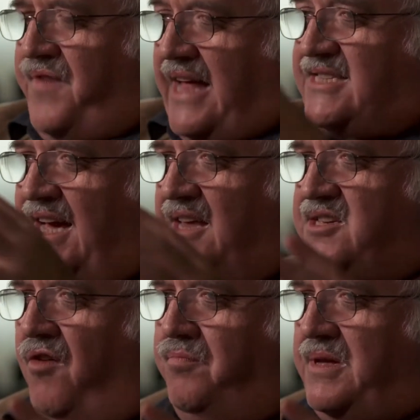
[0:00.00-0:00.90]
The fat cell
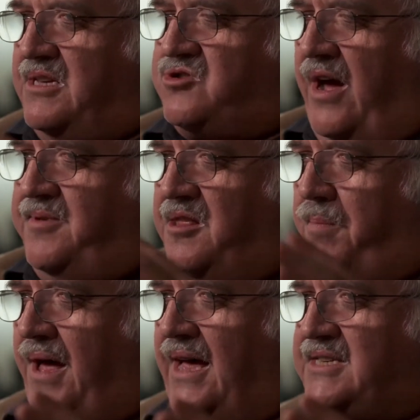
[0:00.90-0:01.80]
has often been described in the
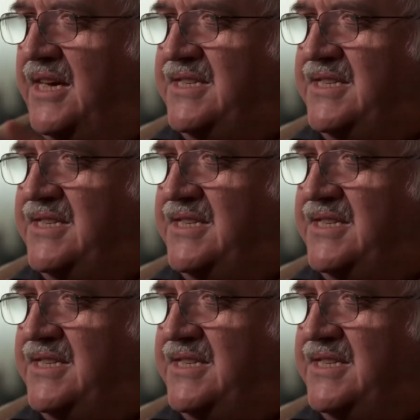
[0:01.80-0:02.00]
past